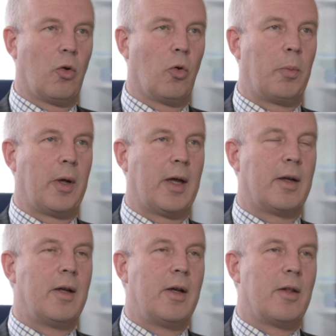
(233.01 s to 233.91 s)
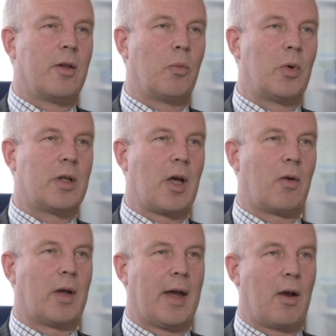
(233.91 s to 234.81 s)
albeit that we
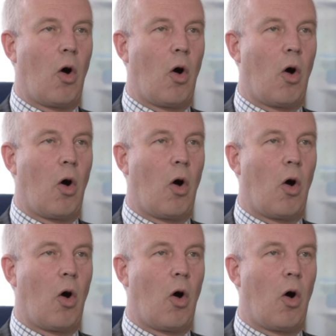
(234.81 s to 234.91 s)
don't get